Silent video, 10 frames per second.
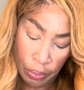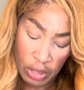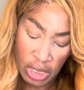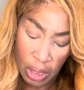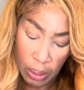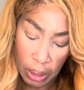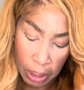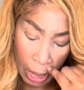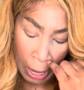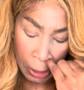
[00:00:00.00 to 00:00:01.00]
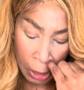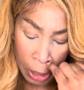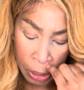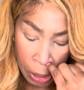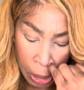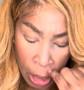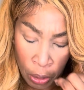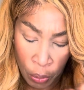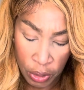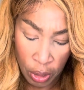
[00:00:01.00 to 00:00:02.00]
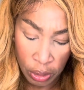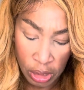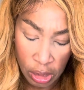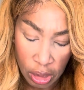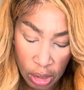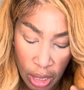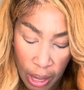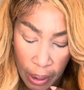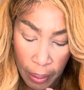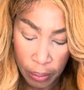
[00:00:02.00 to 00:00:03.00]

It don't look like the Interstellar one though. This looks like,